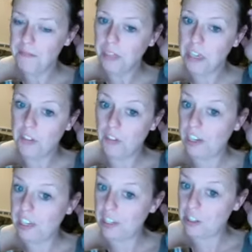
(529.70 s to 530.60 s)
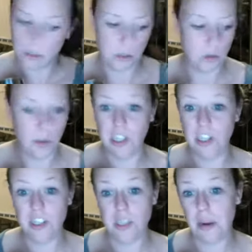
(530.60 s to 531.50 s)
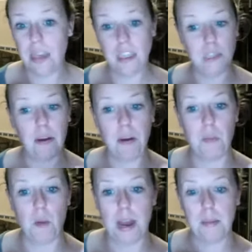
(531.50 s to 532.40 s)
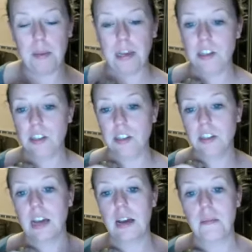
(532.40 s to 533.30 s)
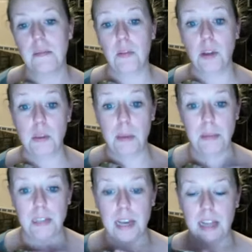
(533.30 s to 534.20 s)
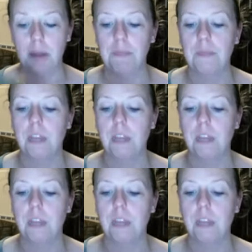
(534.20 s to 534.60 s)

if you need to, or you can just spray your spray and wipe and just throw your paper towel out.